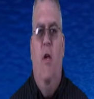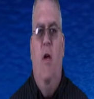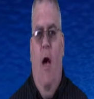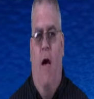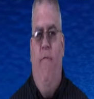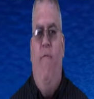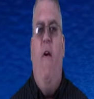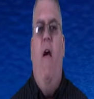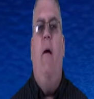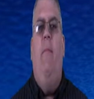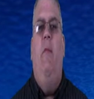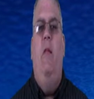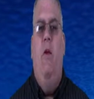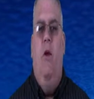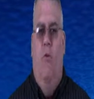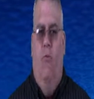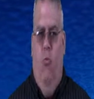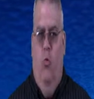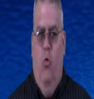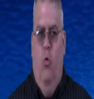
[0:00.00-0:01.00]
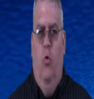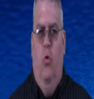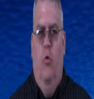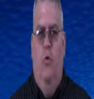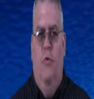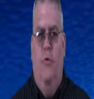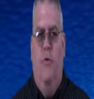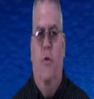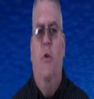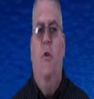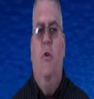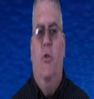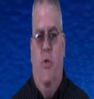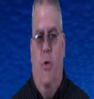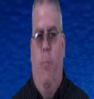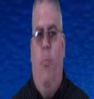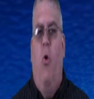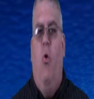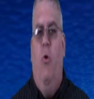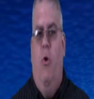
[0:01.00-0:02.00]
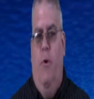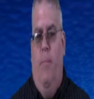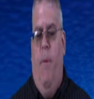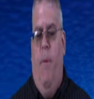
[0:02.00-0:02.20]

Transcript: a family of rulers supported